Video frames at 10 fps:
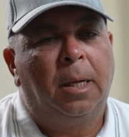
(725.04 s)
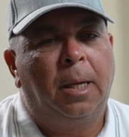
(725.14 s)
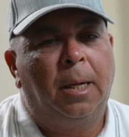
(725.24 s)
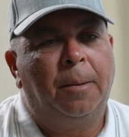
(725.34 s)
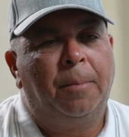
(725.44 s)

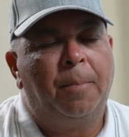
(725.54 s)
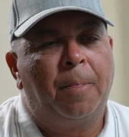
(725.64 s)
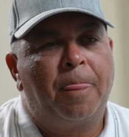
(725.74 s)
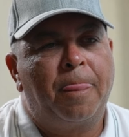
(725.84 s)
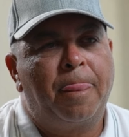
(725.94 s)
to
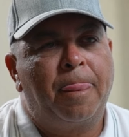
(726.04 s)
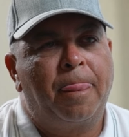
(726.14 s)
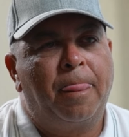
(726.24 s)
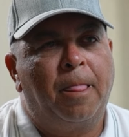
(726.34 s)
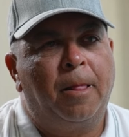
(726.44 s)

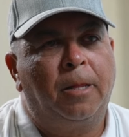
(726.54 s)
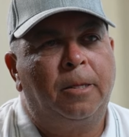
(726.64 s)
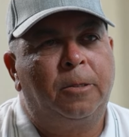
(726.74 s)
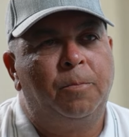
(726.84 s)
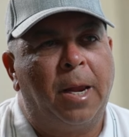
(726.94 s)

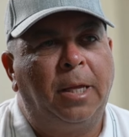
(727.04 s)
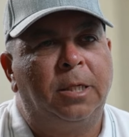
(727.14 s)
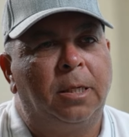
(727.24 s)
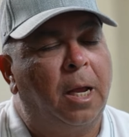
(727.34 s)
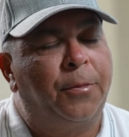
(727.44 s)
manage.
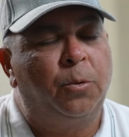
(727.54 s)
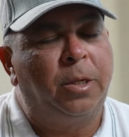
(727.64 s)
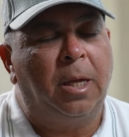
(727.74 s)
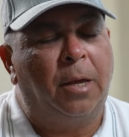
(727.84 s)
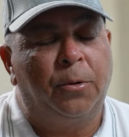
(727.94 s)
And I thought
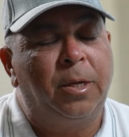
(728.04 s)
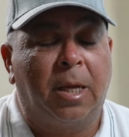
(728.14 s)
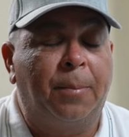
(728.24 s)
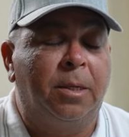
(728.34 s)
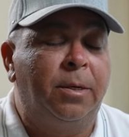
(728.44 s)
he
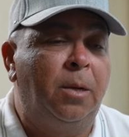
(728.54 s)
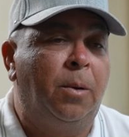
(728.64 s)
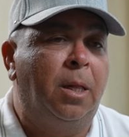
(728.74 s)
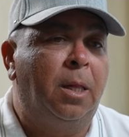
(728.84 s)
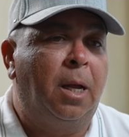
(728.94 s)
captained really well.